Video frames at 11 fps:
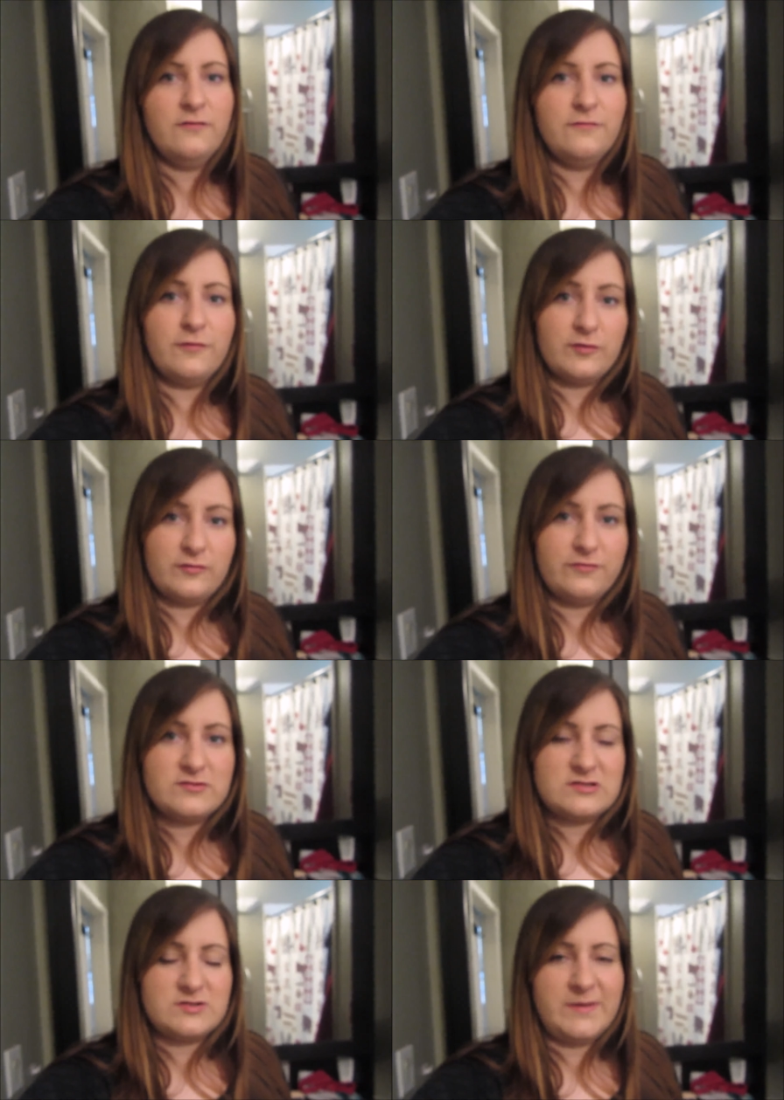for the
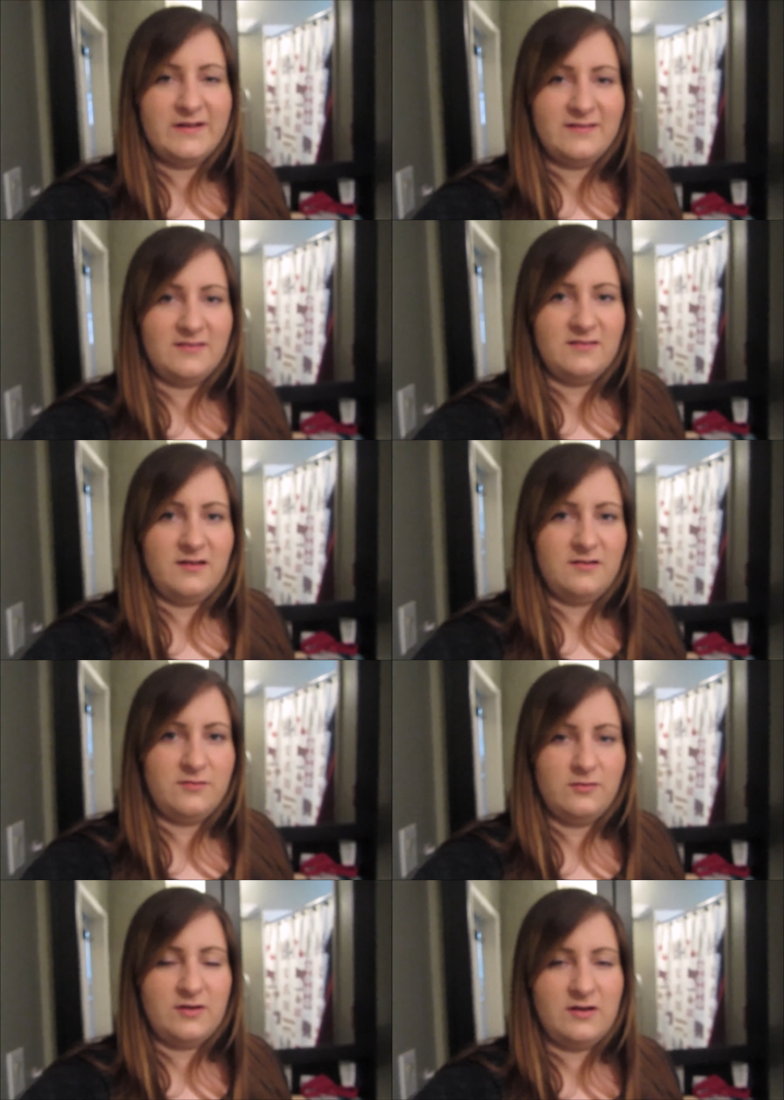first response instead
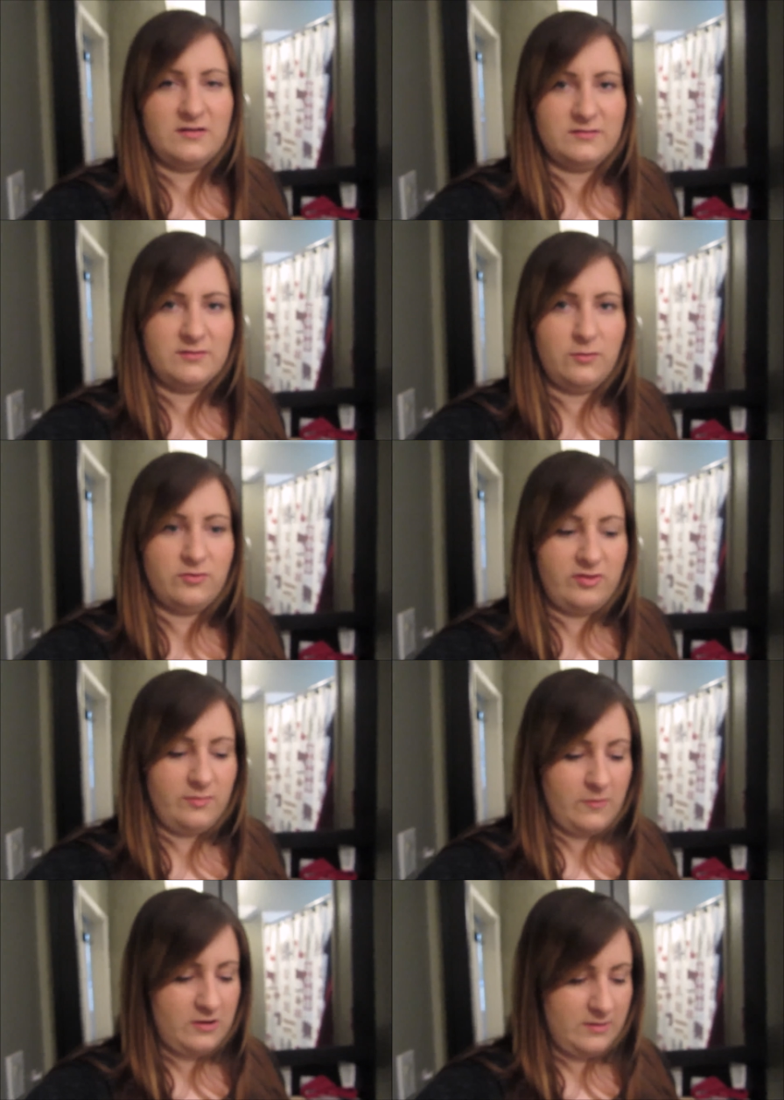of uh, using
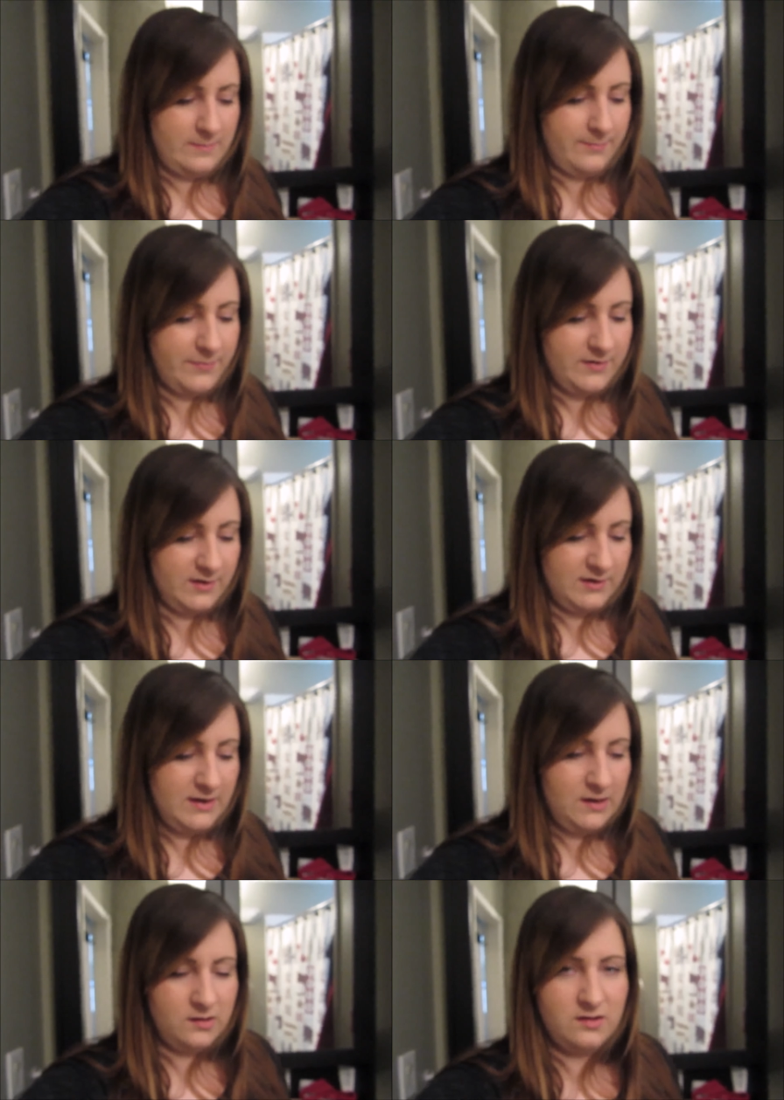them all up. But
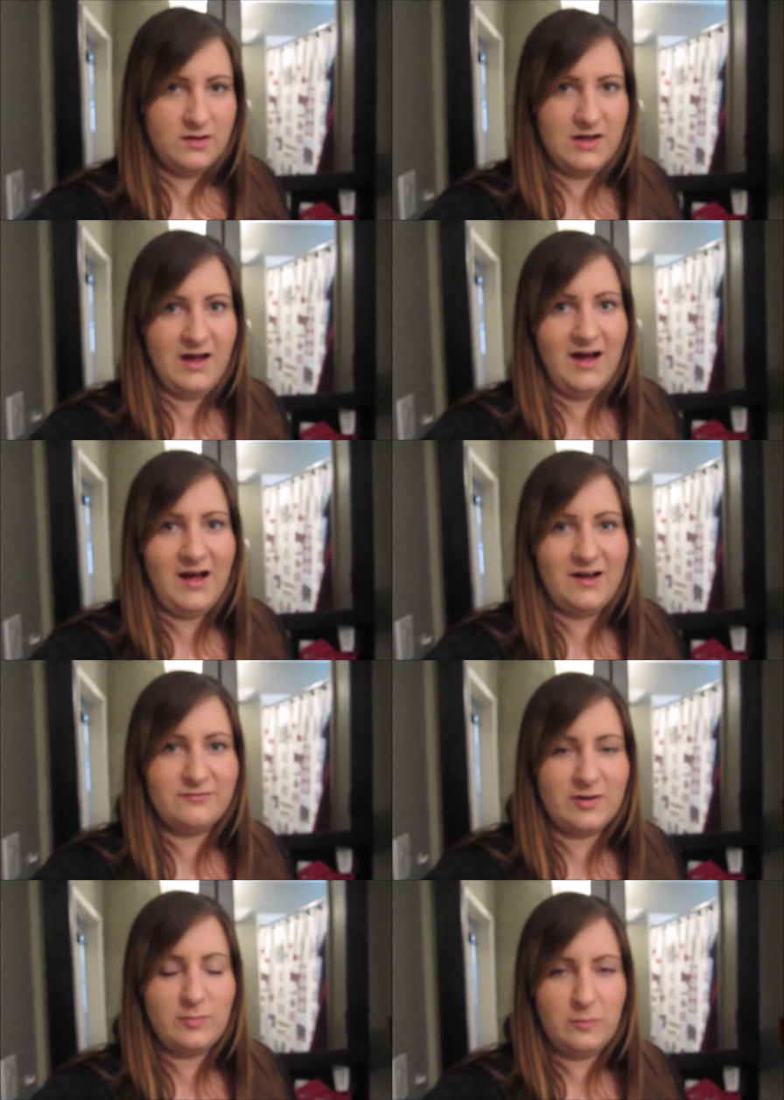yeah, uh,
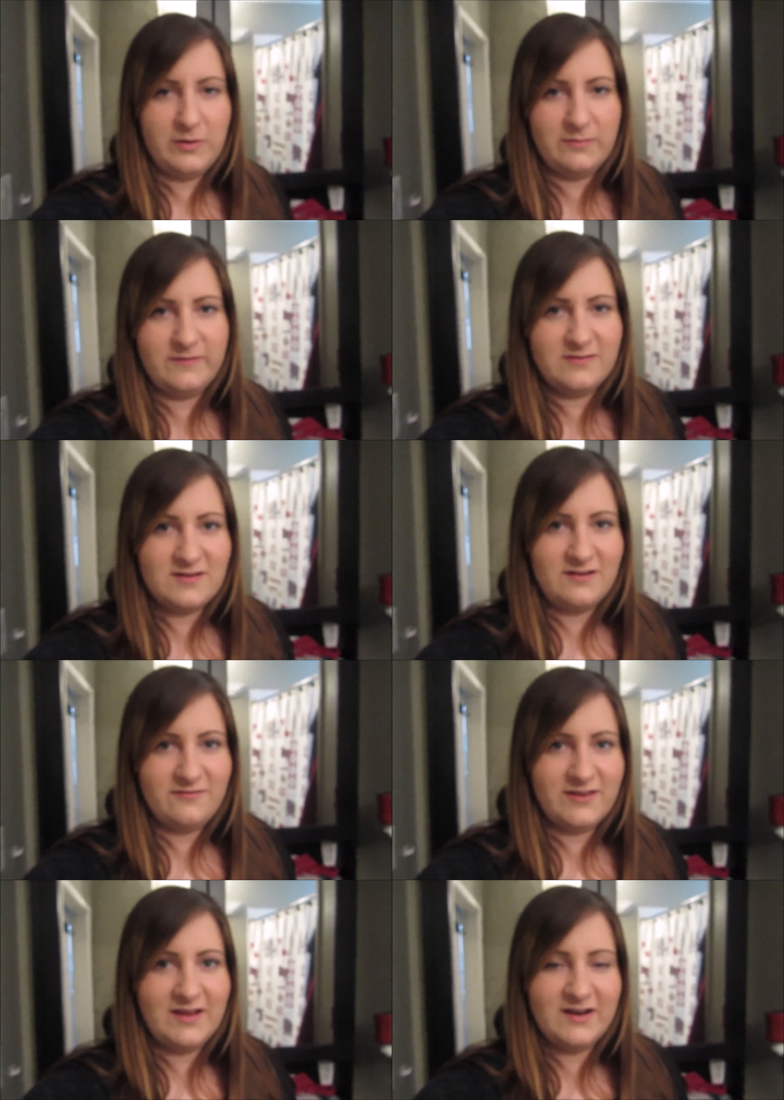Rainbow Baby is
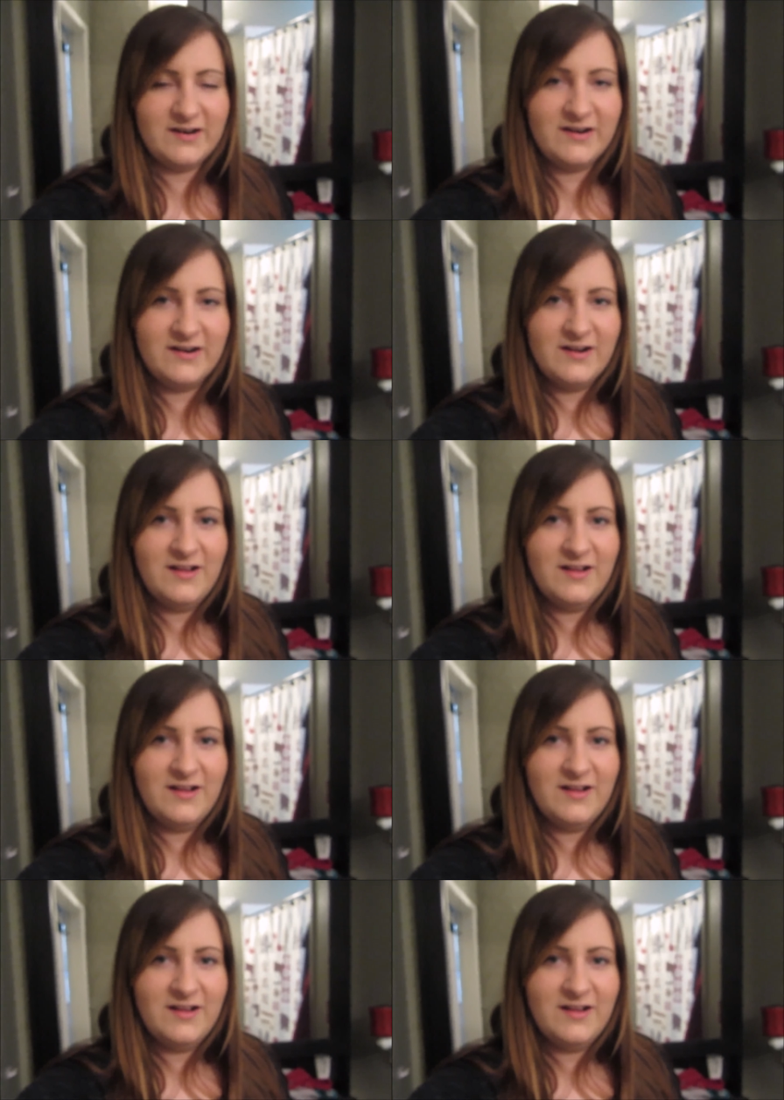definitely here.